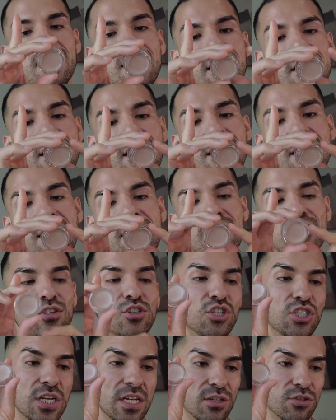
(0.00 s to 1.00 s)
and
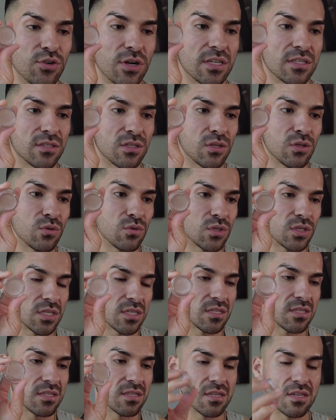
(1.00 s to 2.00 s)
shade
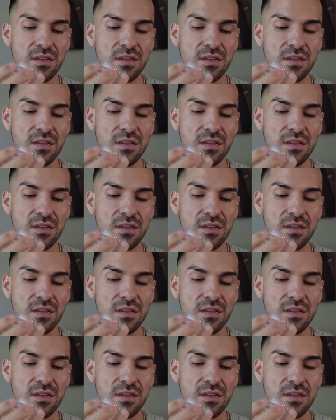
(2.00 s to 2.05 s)
Translucent.